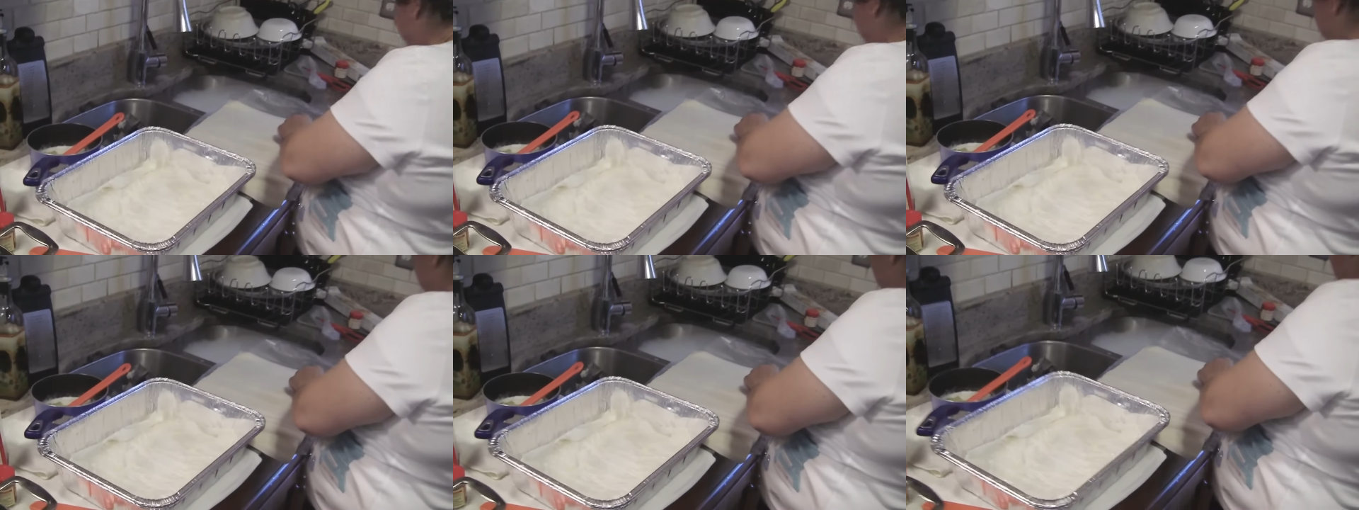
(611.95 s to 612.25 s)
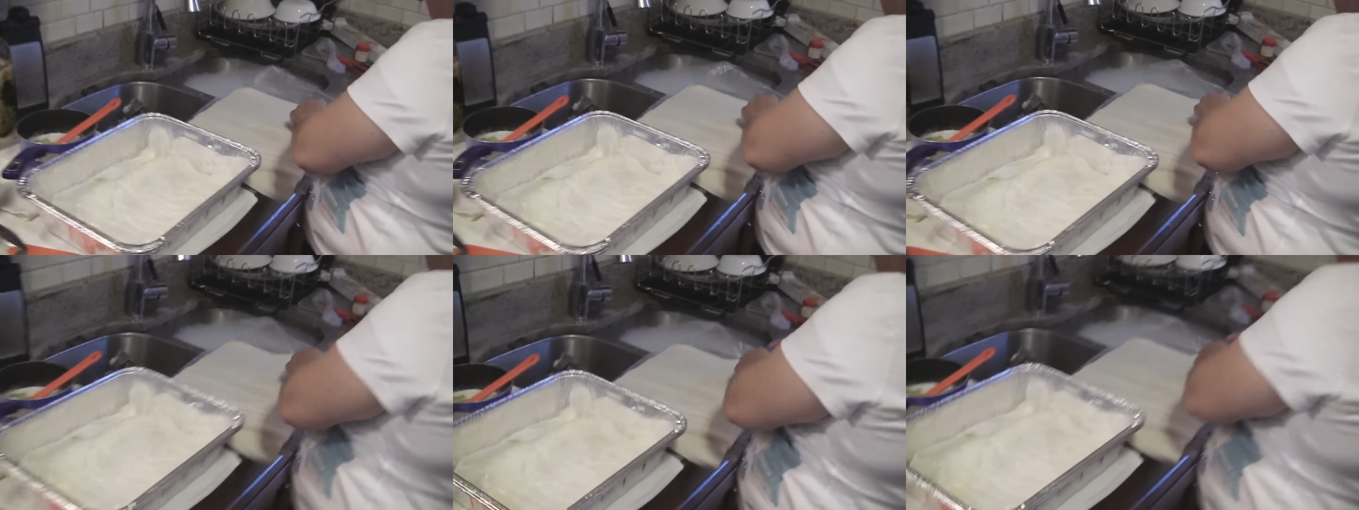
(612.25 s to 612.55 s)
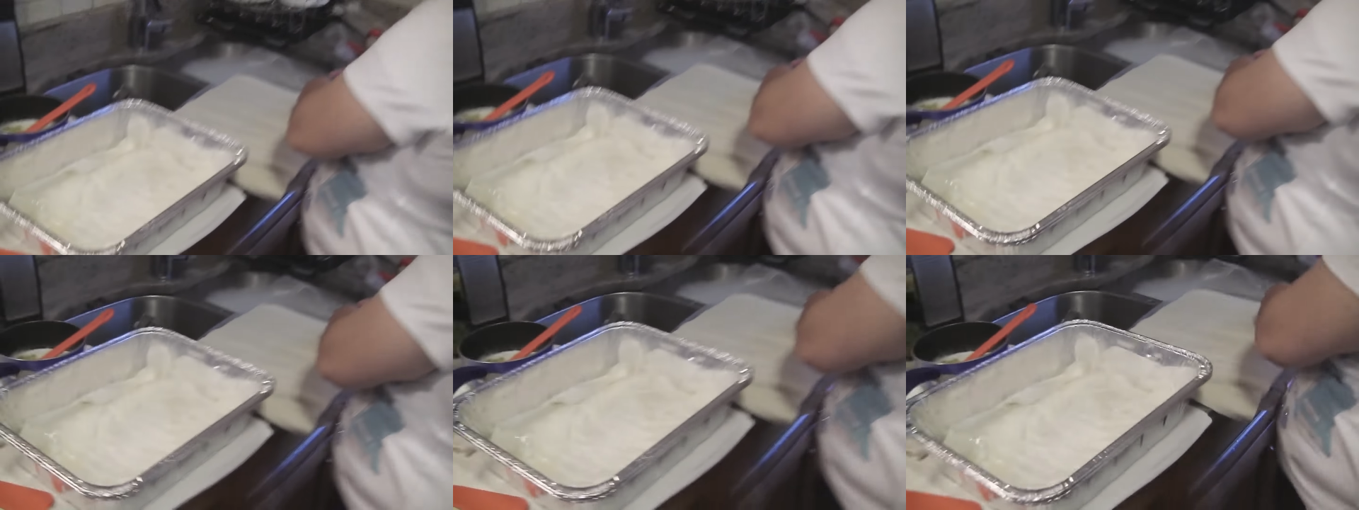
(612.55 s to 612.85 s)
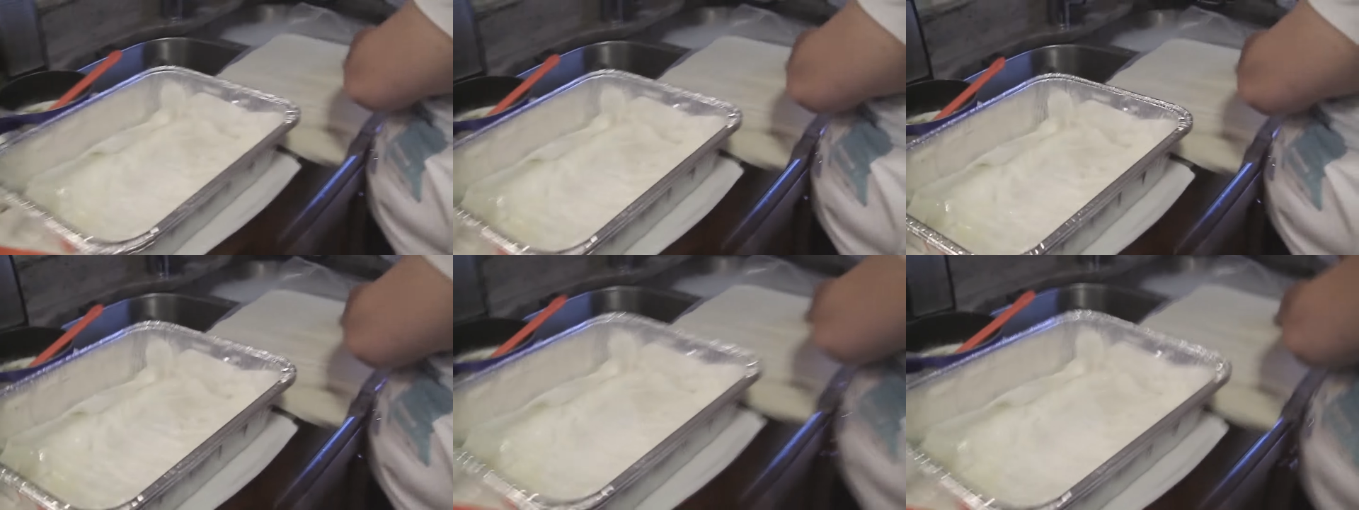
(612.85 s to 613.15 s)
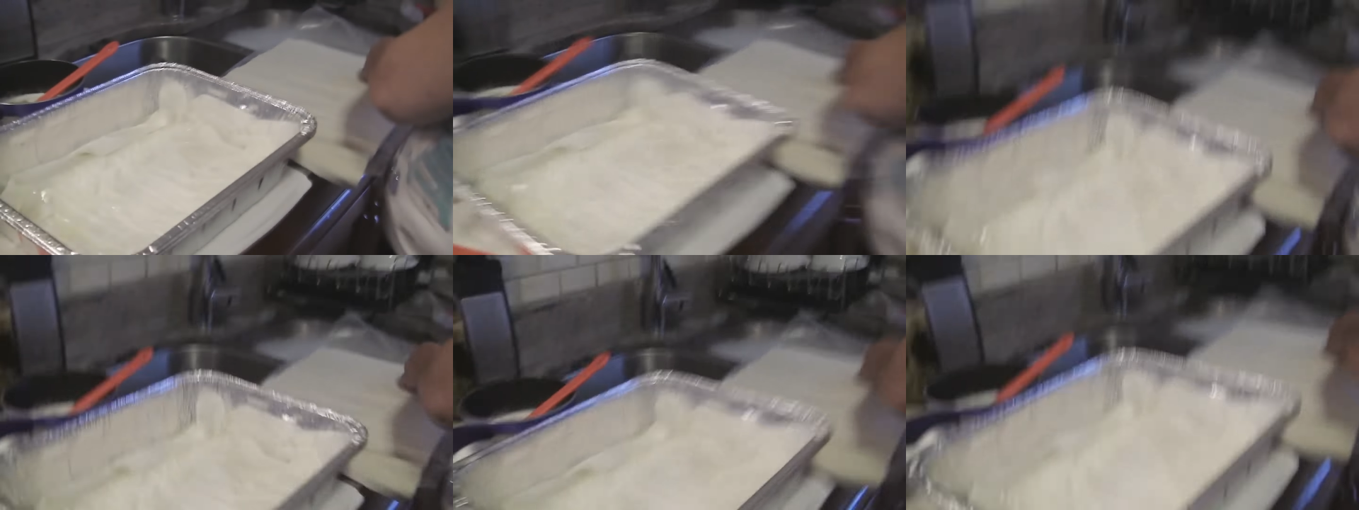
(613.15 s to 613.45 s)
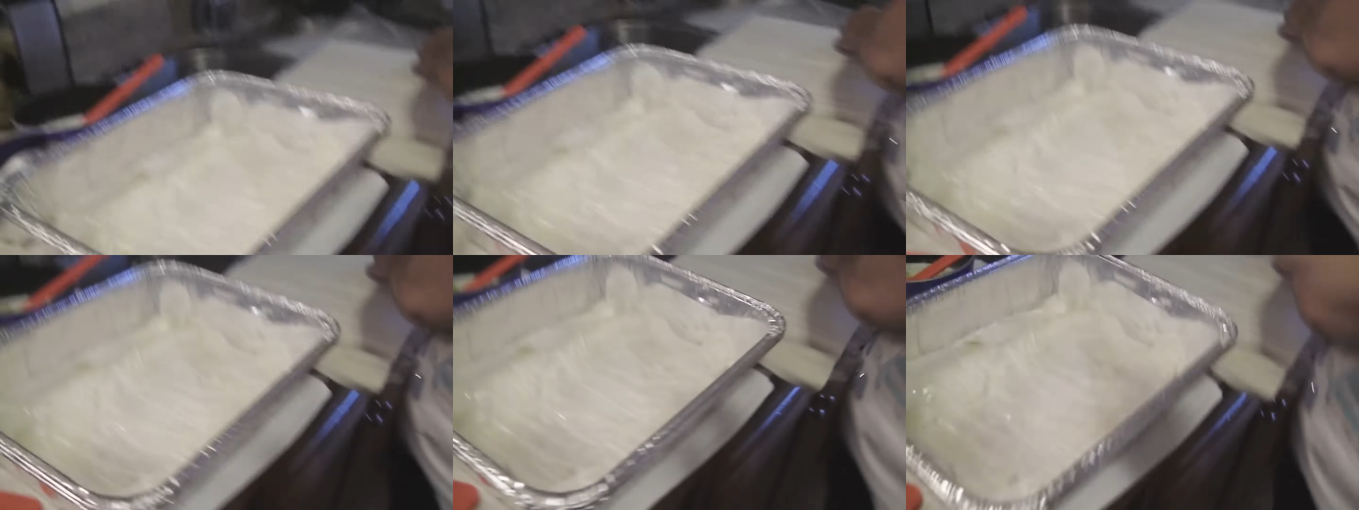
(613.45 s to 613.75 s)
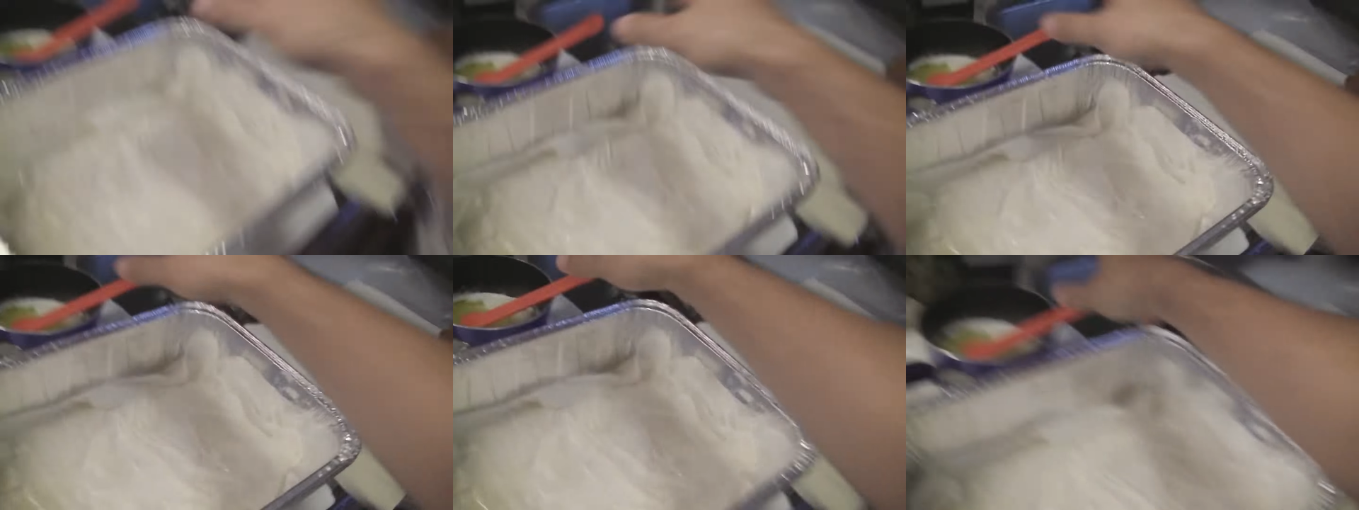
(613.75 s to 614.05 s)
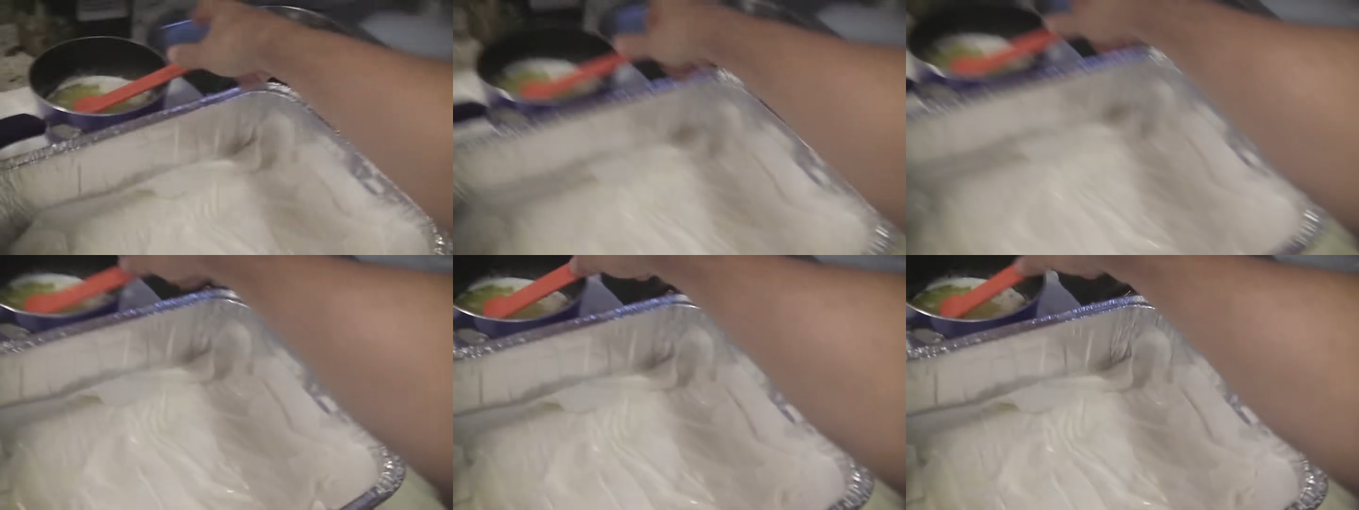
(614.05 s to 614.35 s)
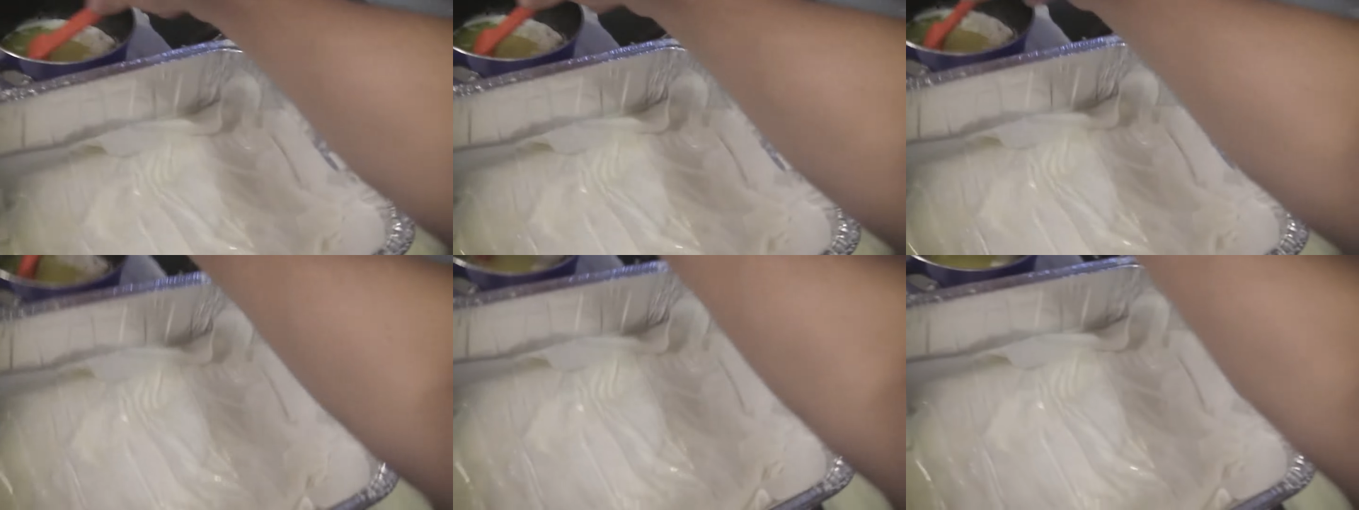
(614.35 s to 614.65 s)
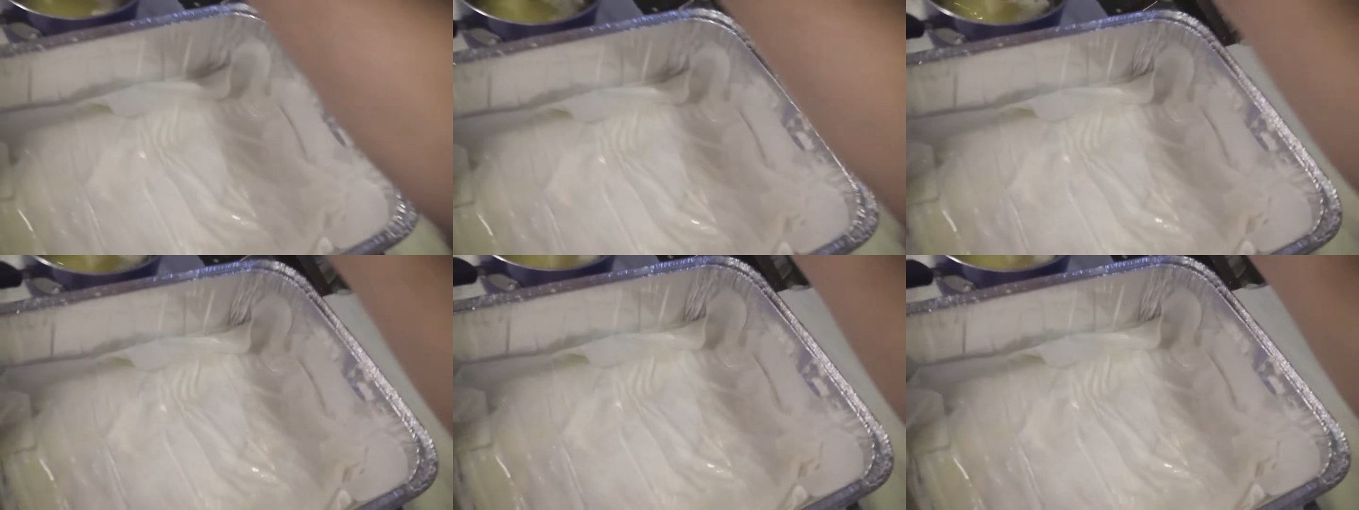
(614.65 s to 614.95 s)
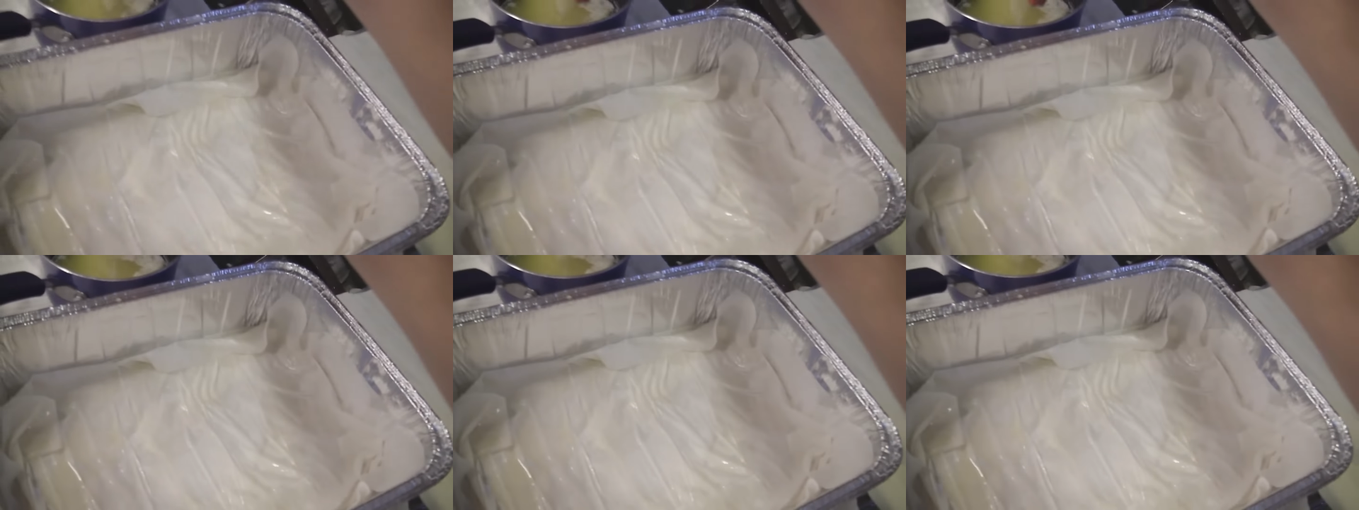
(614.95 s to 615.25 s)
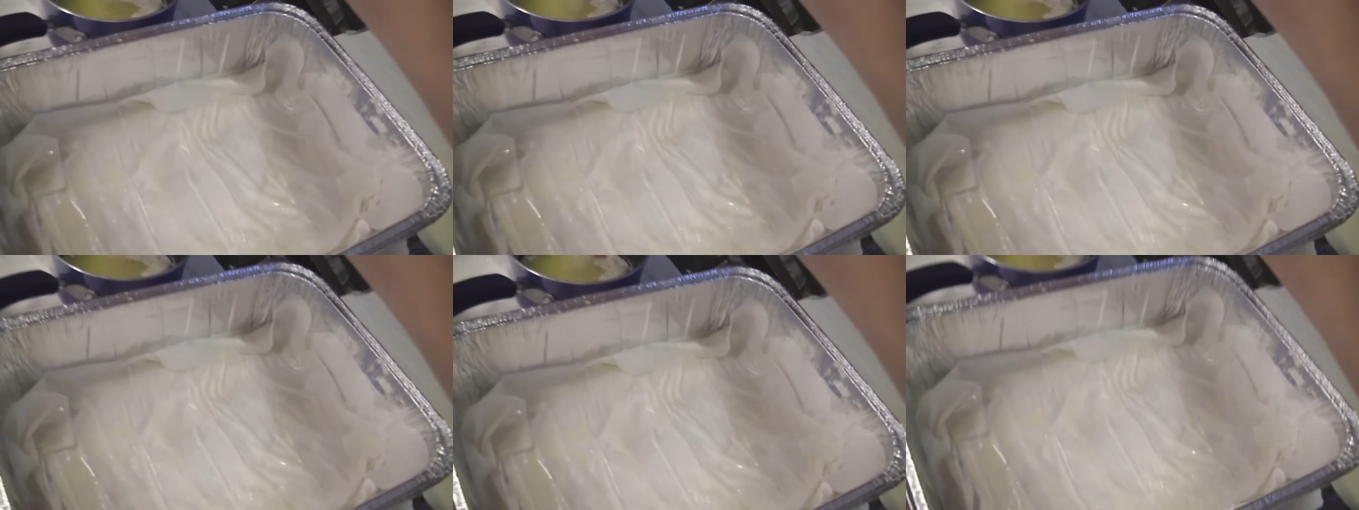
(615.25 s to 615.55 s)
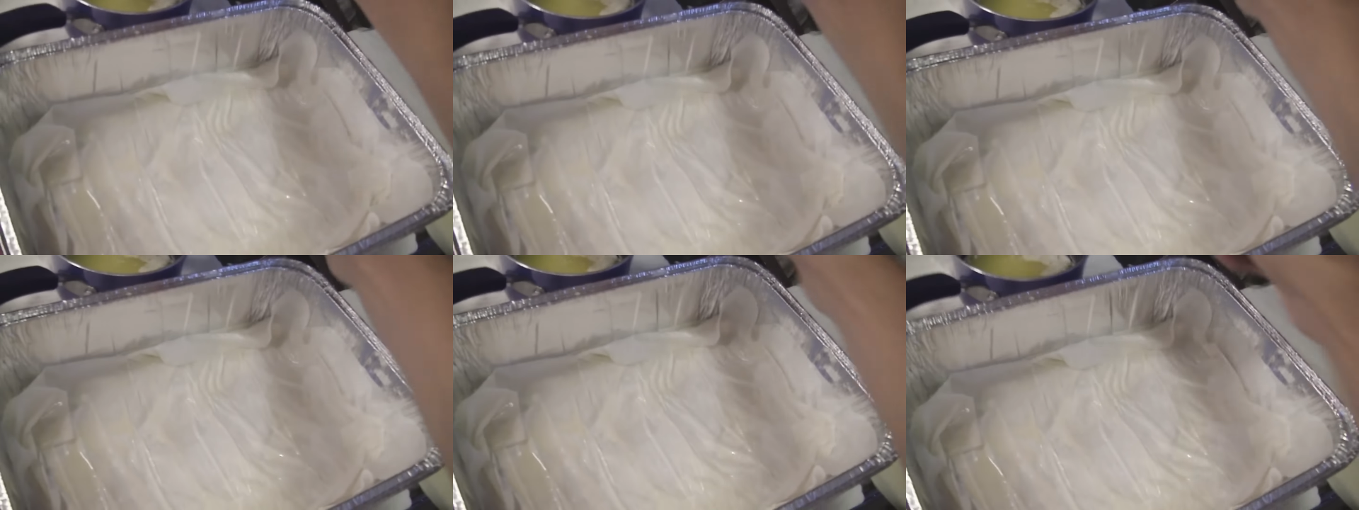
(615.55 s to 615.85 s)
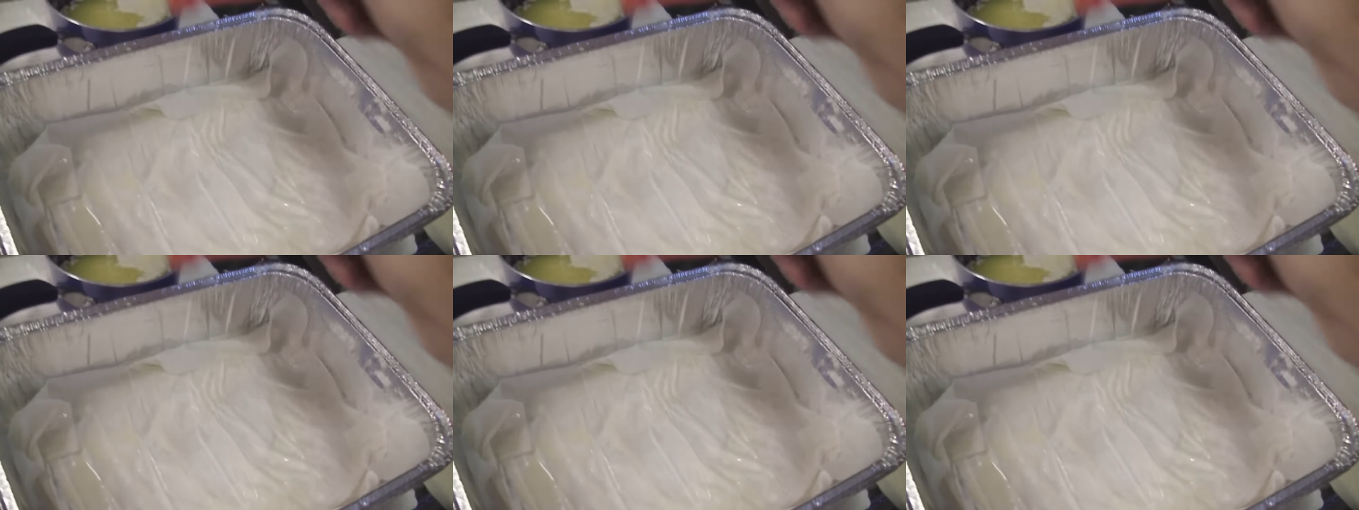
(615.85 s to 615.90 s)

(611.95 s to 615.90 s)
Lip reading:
(no speaker visible)